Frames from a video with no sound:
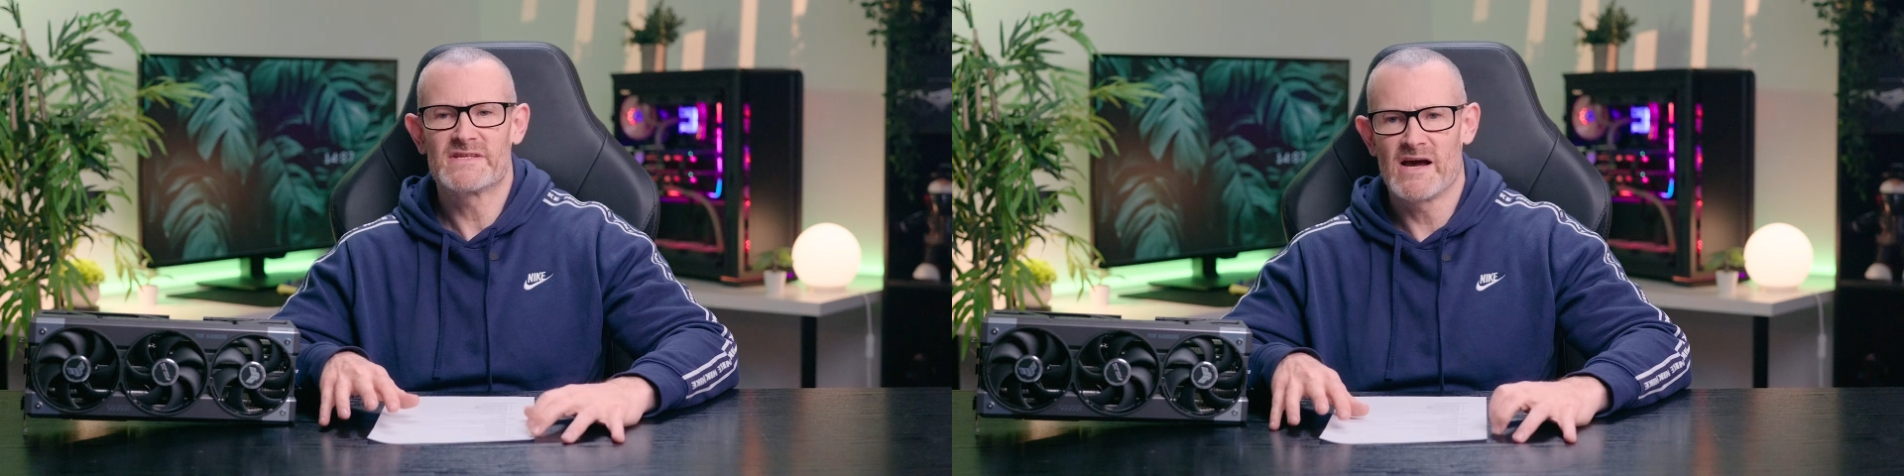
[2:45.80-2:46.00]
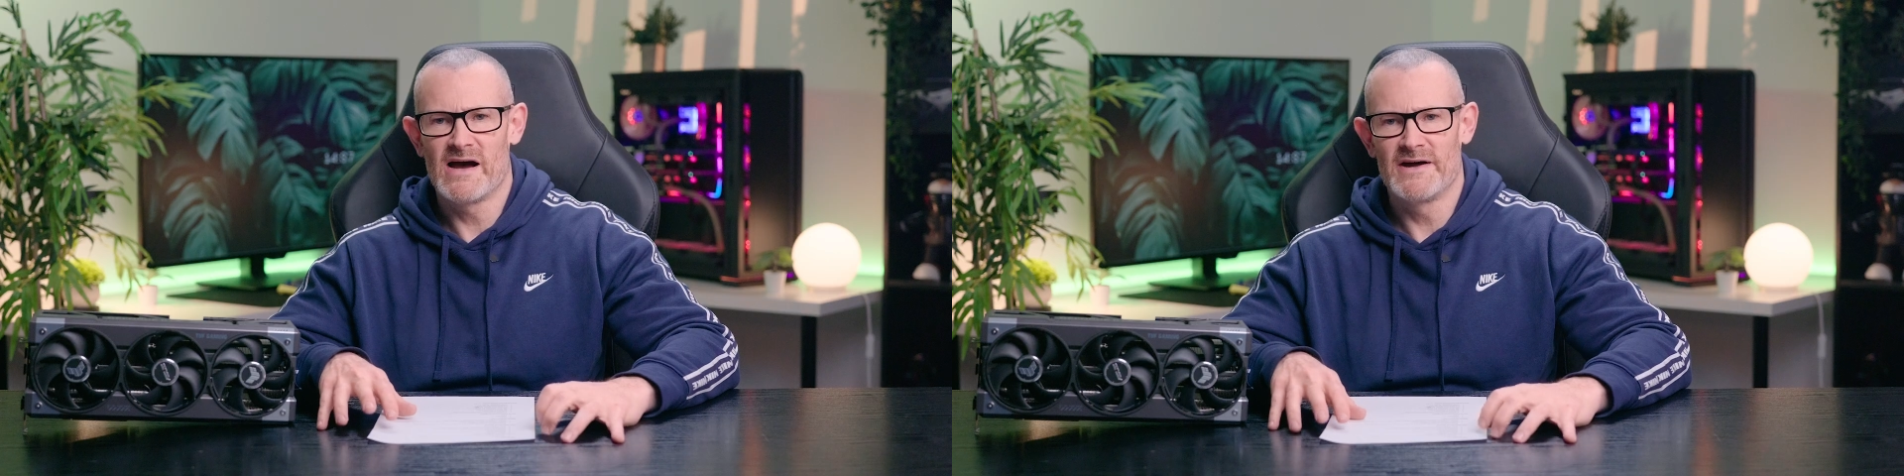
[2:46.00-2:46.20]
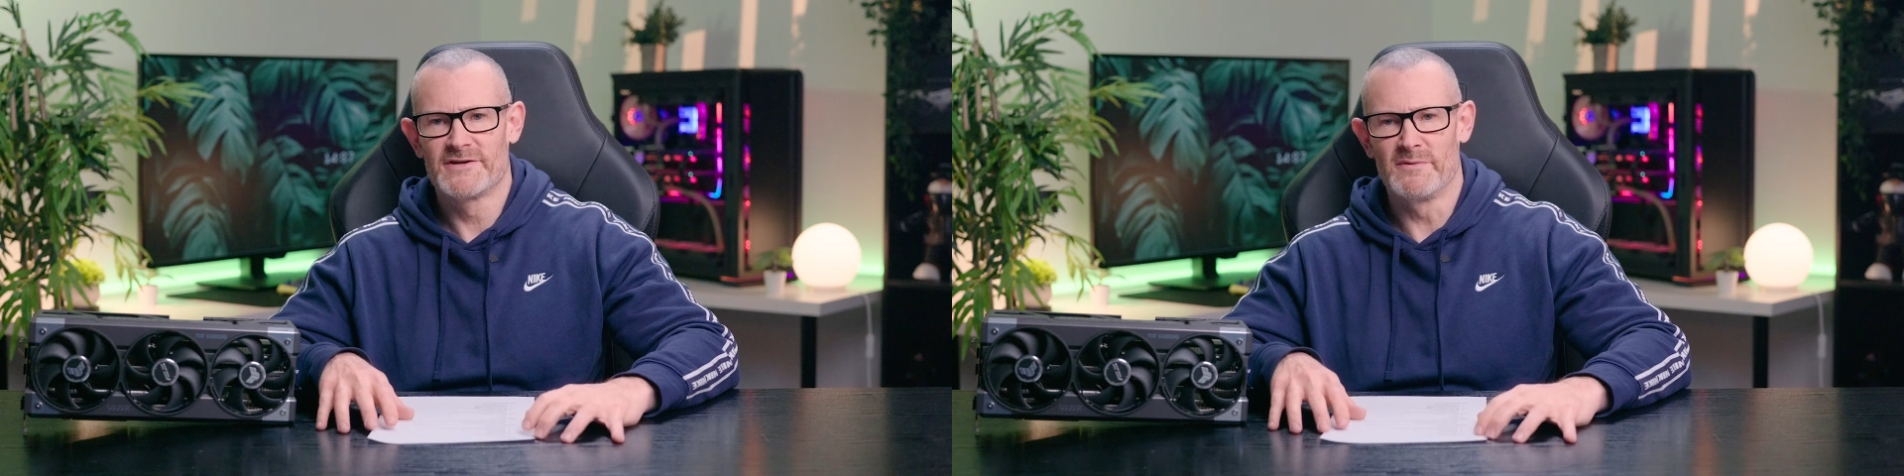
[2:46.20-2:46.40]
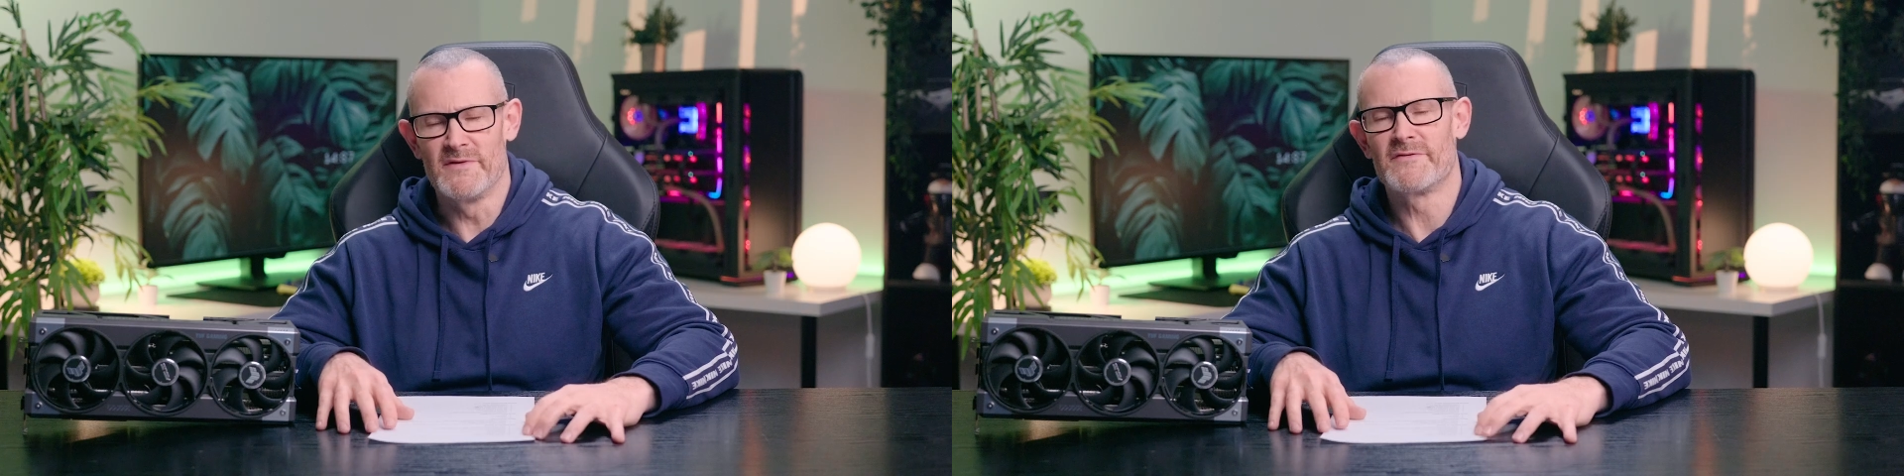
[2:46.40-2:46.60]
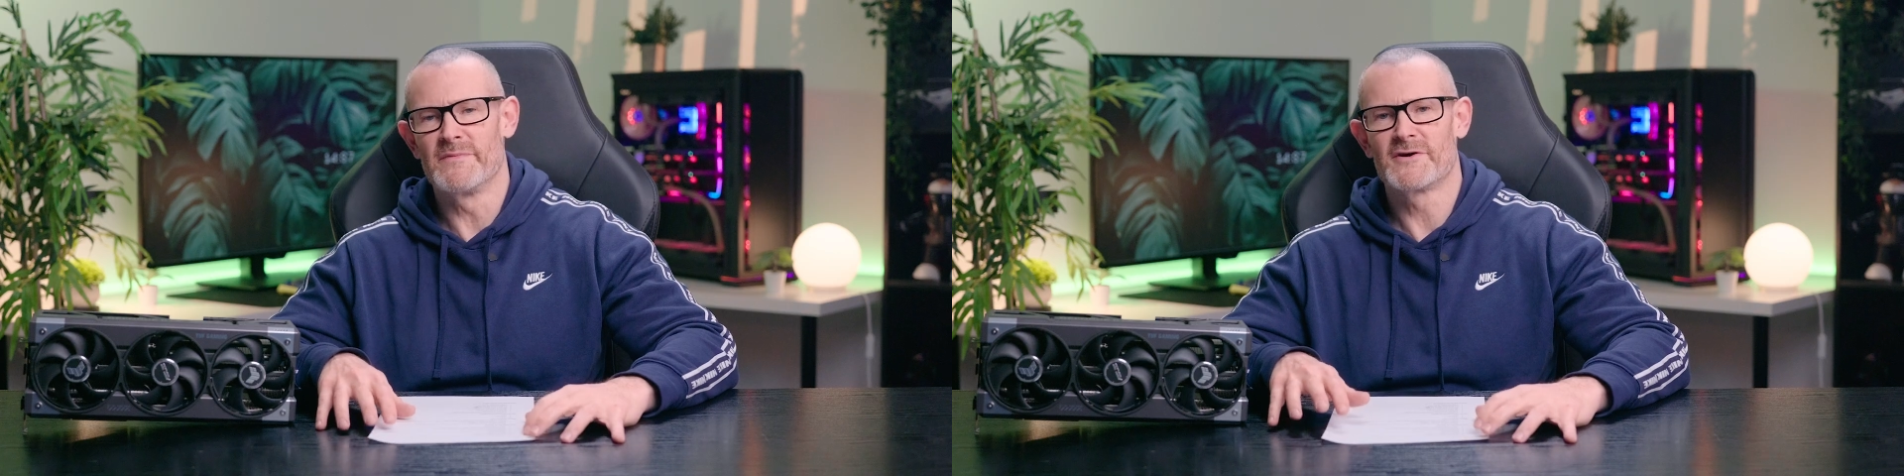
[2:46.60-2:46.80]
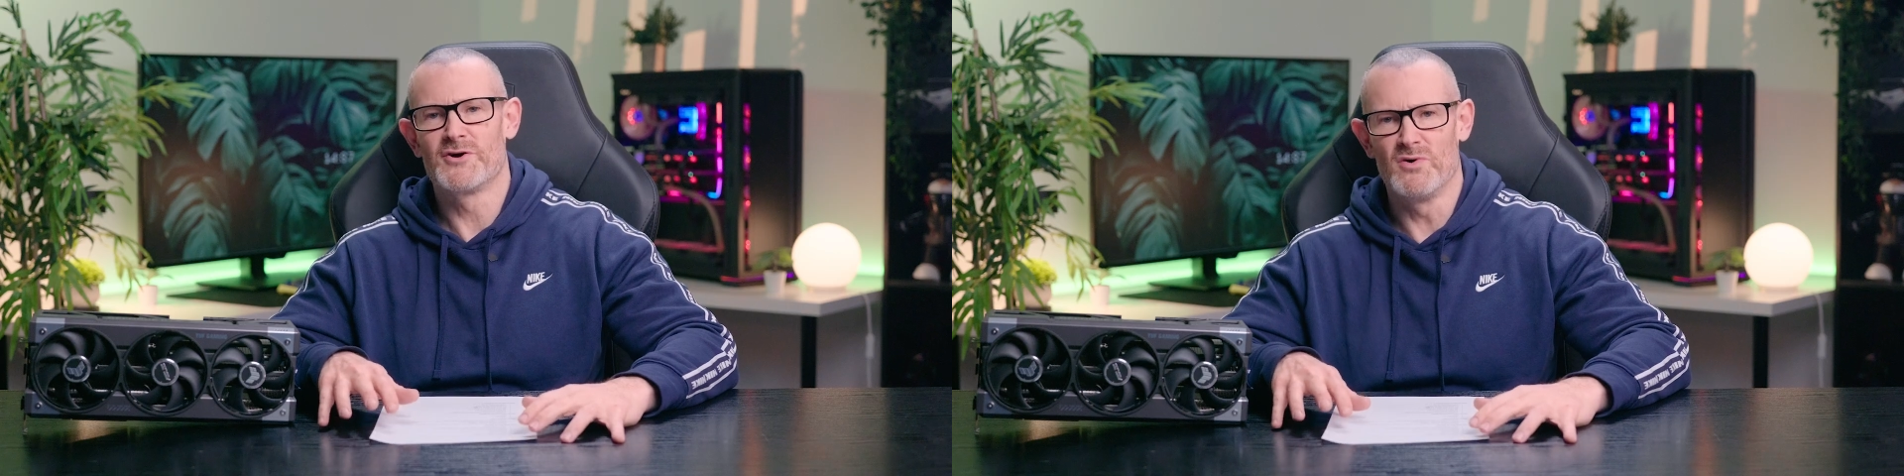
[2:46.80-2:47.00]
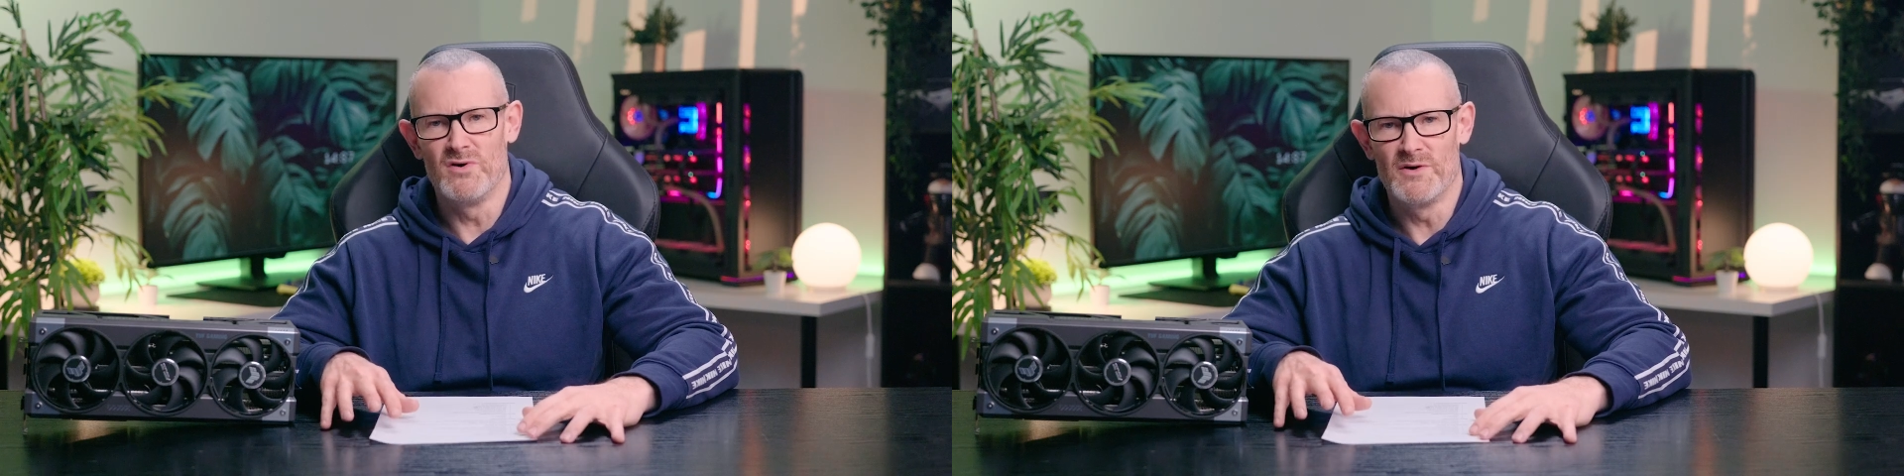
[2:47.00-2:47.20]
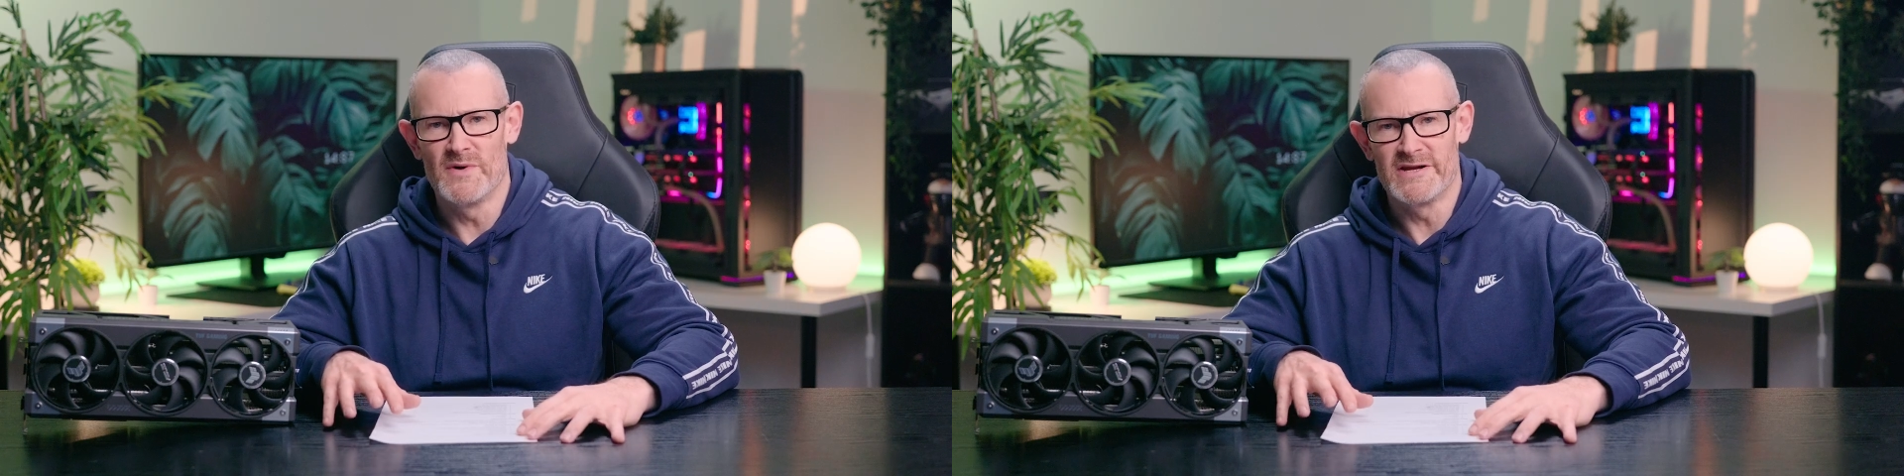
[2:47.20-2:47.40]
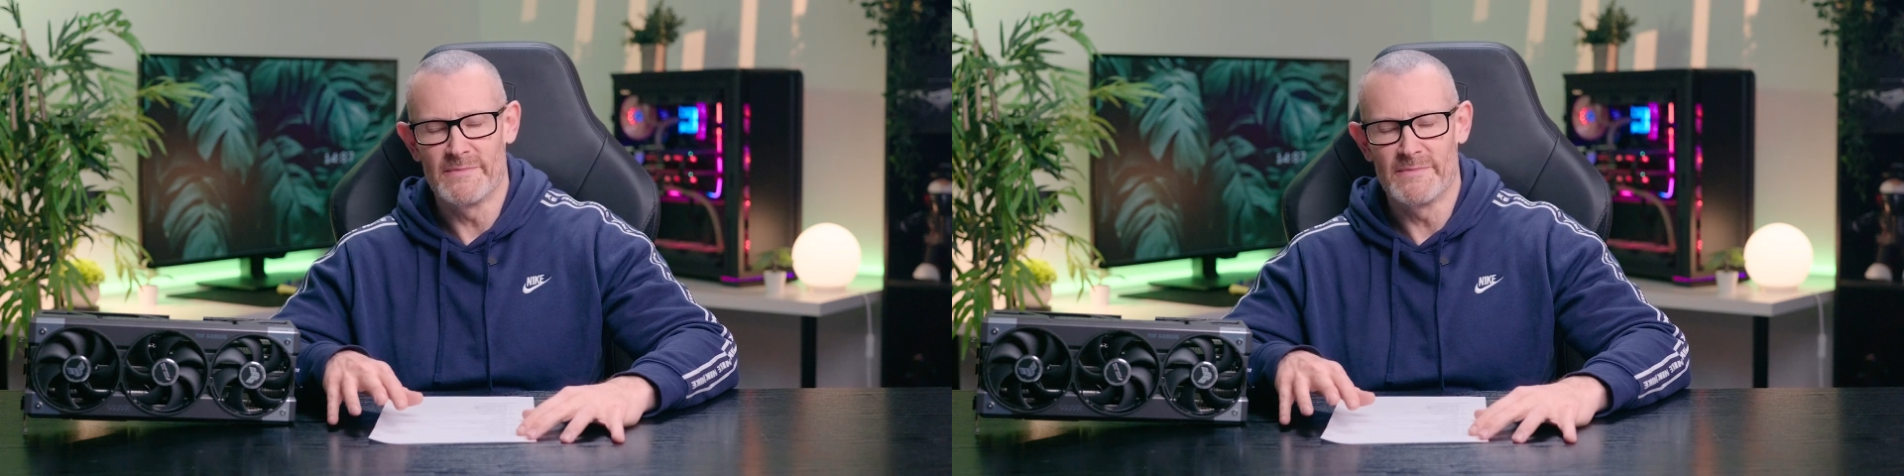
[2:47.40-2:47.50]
this card coming from the cooler when you